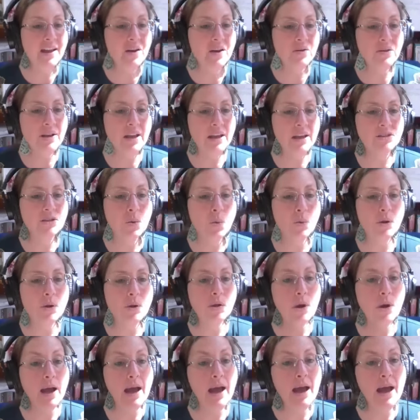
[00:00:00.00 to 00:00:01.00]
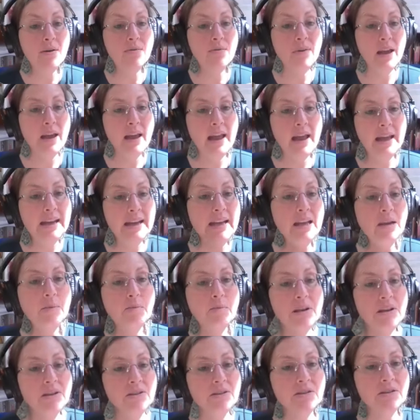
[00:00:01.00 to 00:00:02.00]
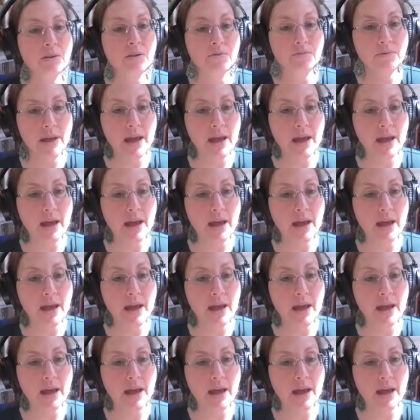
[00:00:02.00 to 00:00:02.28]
Okay. So when you have any pieces of